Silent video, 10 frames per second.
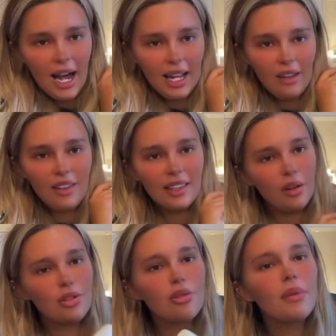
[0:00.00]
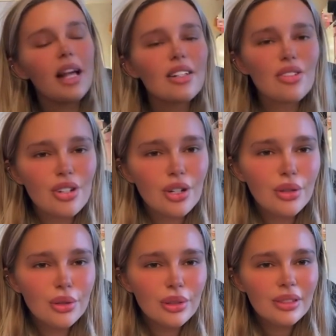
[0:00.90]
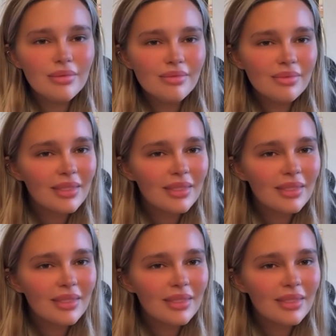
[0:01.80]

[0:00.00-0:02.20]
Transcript: and I think that would just be, like, such a cool